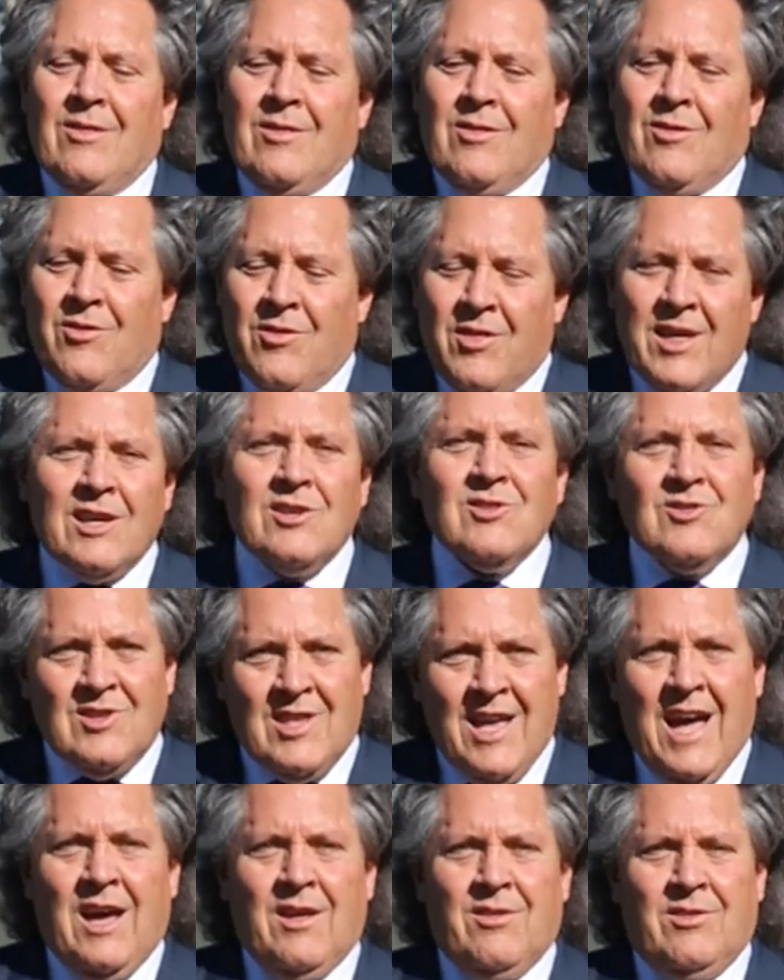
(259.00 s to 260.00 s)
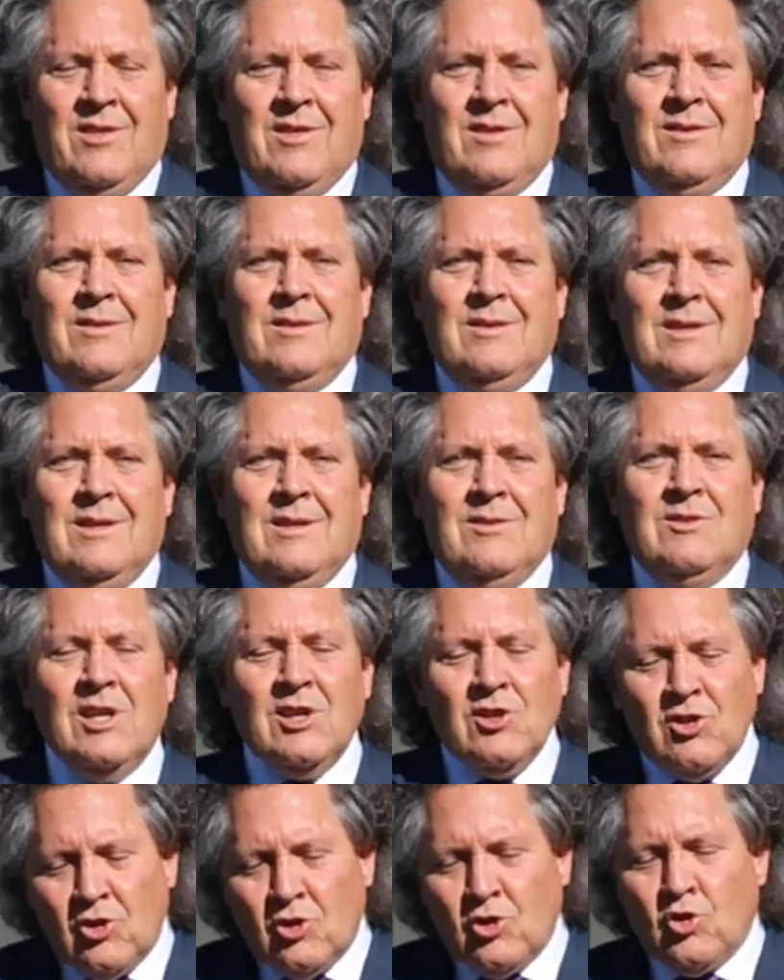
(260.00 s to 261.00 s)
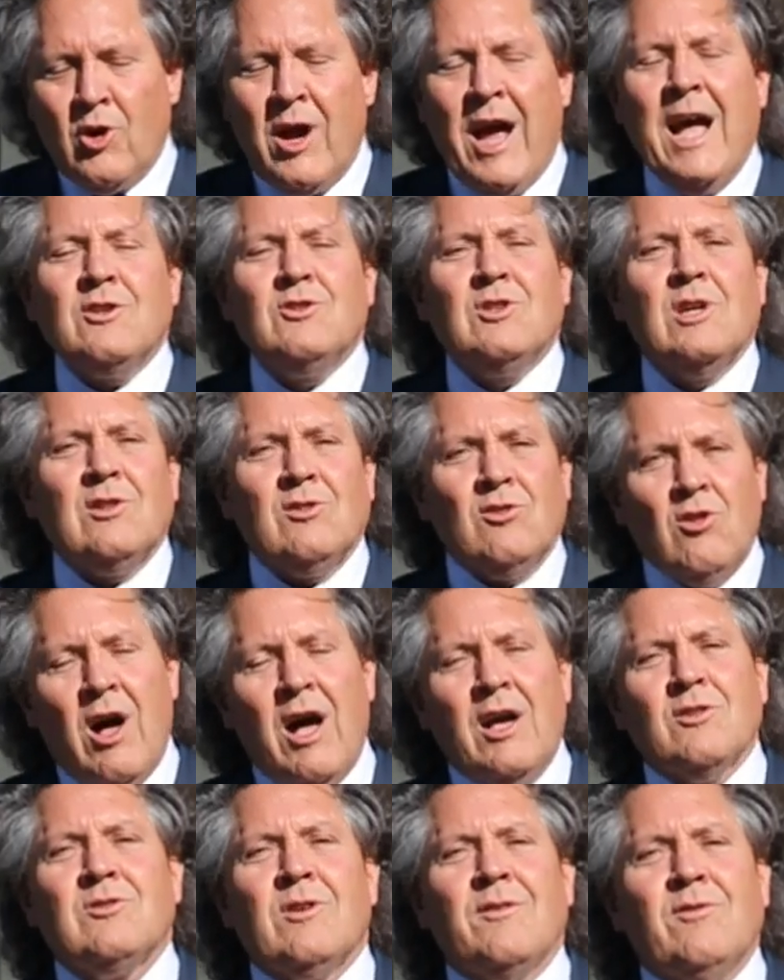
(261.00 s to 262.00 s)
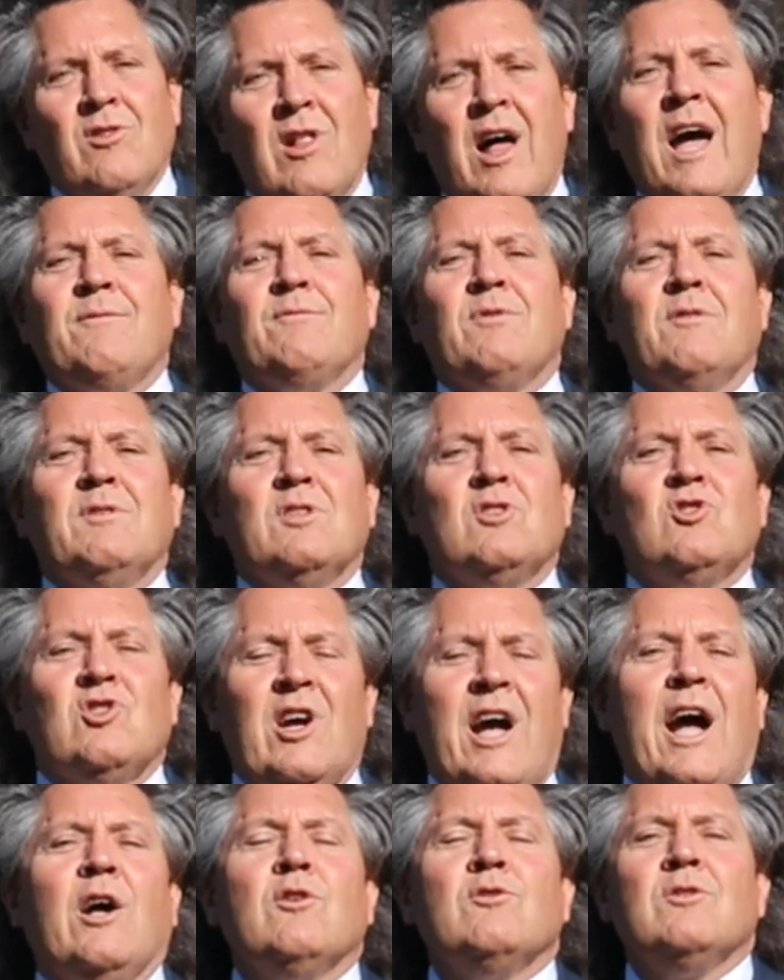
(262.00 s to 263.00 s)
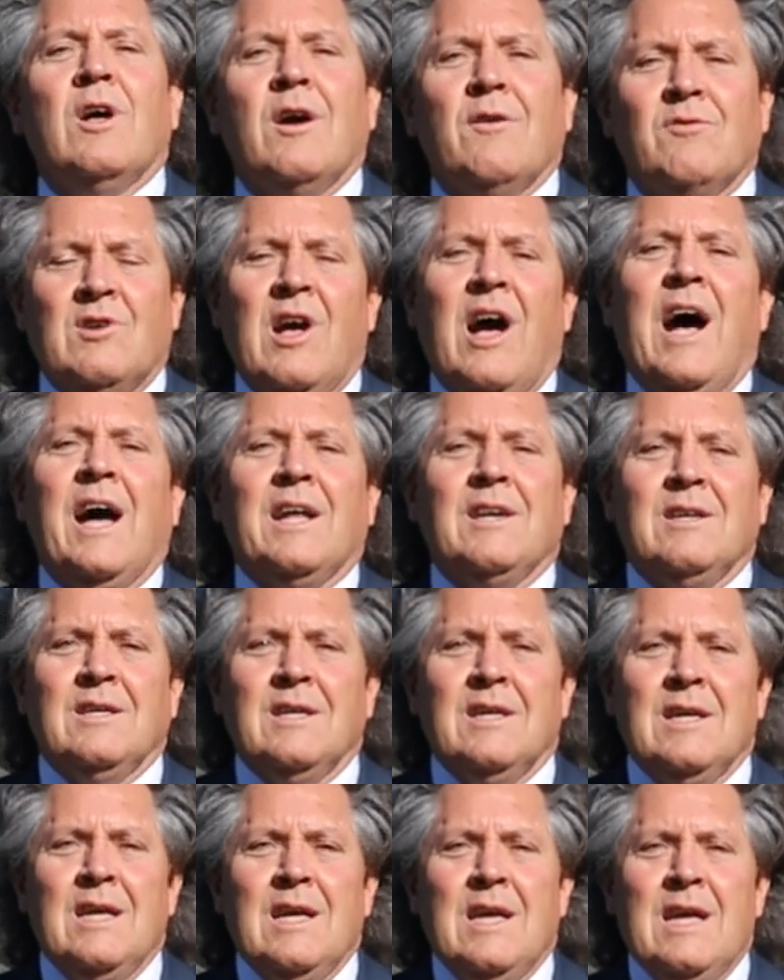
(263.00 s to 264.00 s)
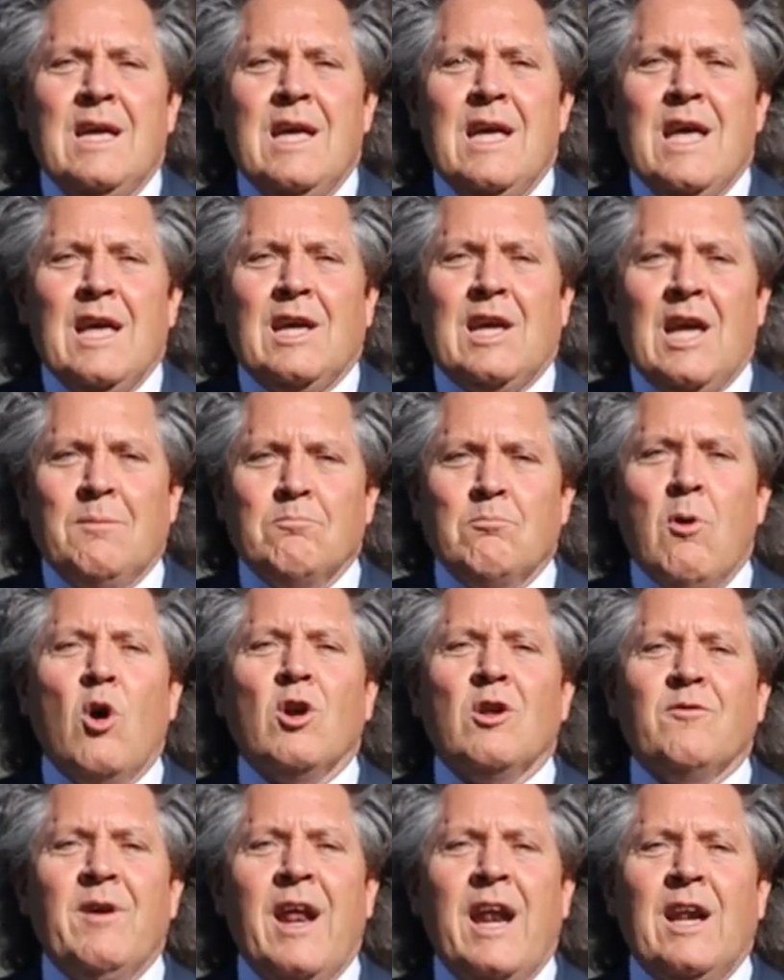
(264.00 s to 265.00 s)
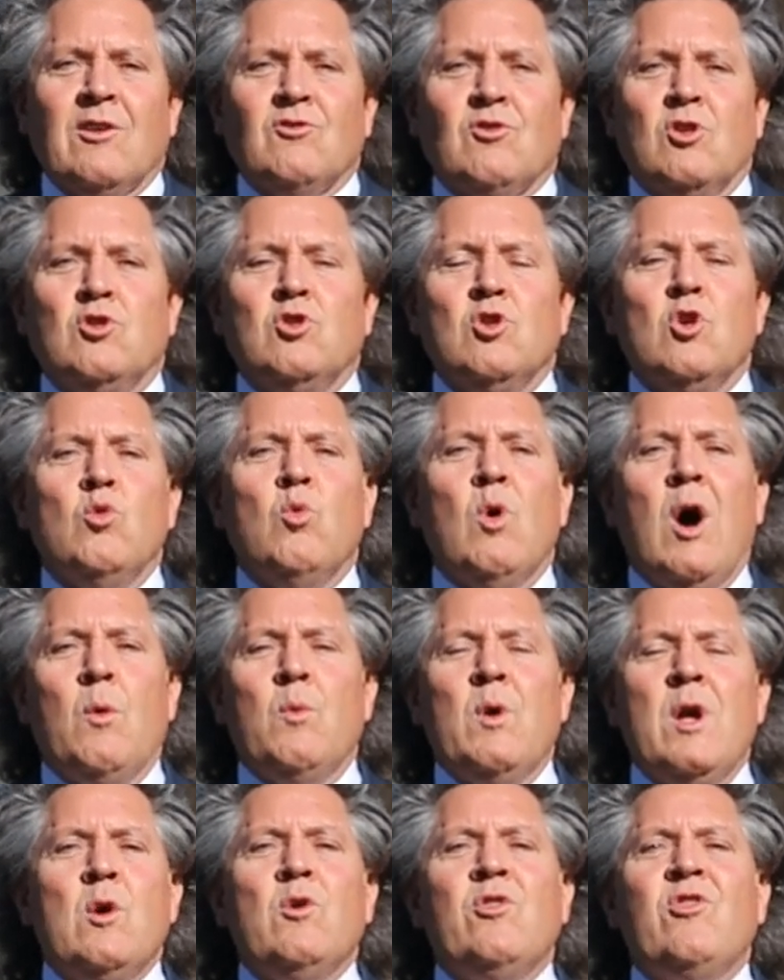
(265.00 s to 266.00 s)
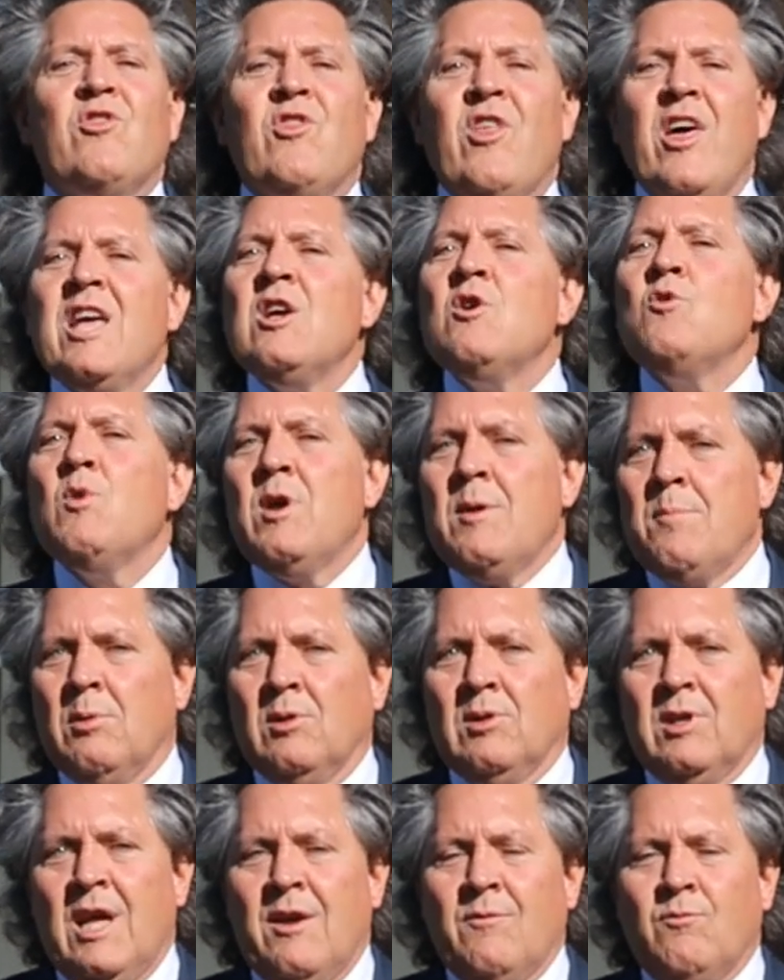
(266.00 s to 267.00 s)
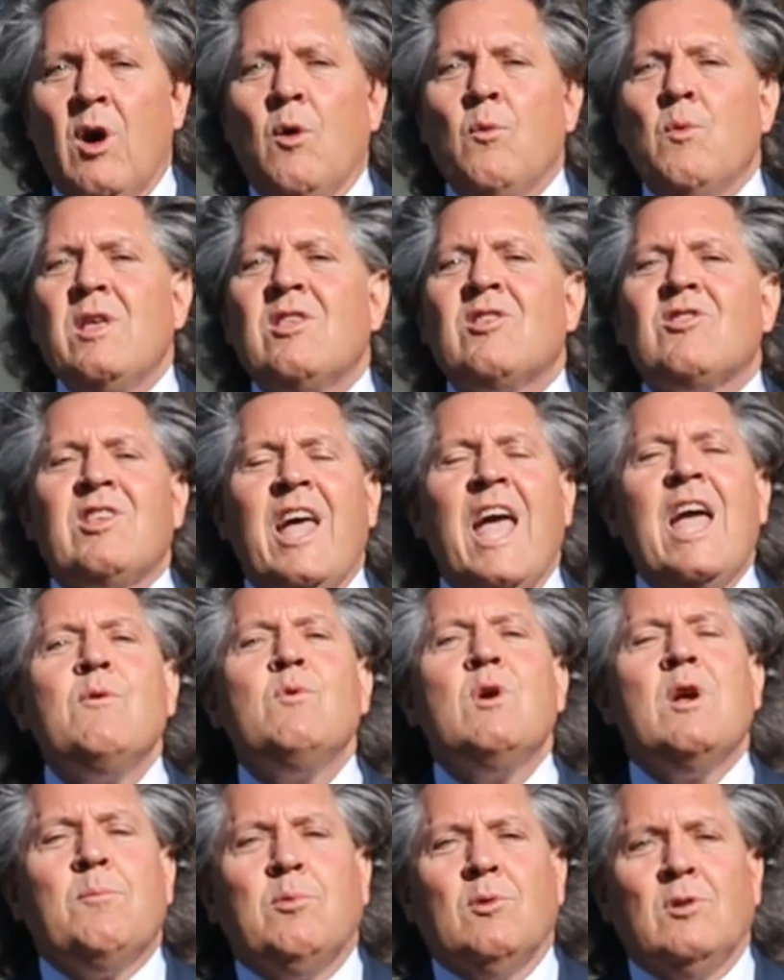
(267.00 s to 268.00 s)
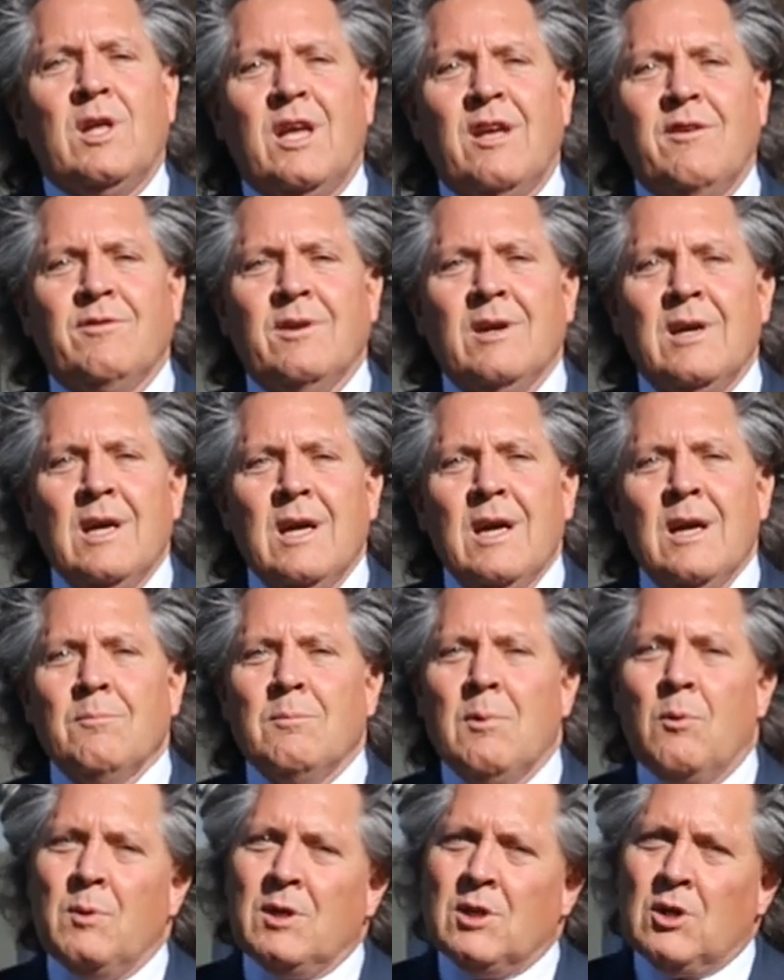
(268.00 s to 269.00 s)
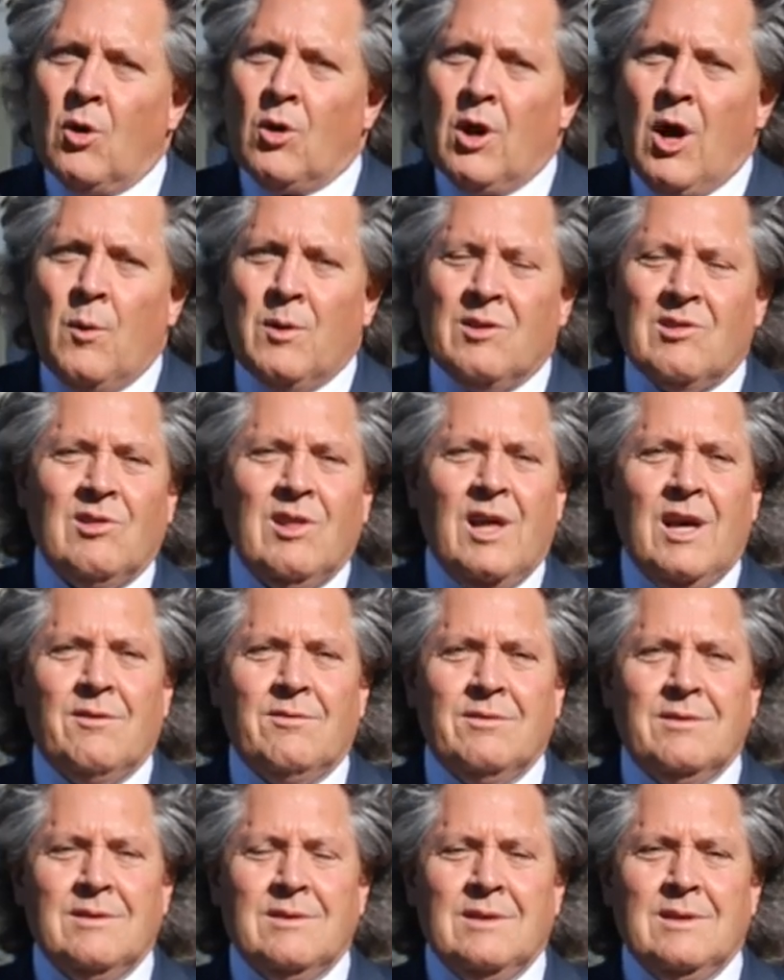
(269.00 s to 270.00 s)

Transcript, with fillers: this death, this tragic loss of life of a child of God, can motivate us to do what we think we believe, what we say we believe, but we don't always live.